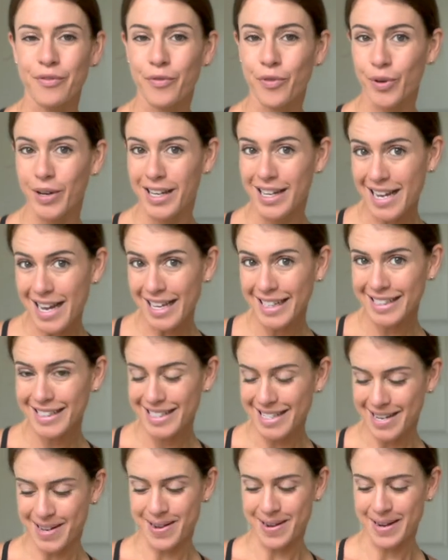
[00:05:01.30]
for
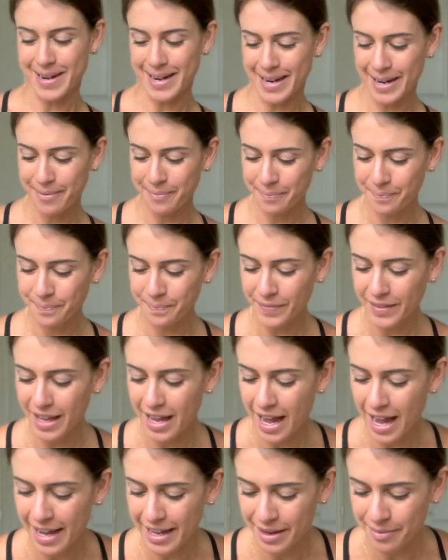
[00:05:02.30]
nighttime,
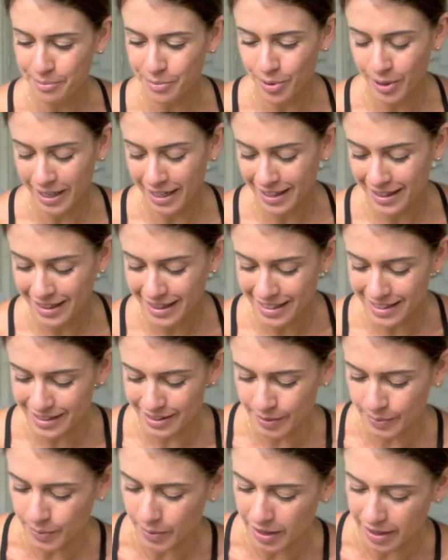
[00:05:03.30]
I am bringing
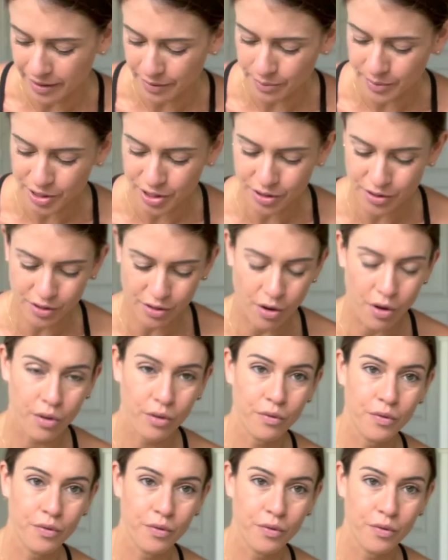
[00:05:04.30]
this one, which is called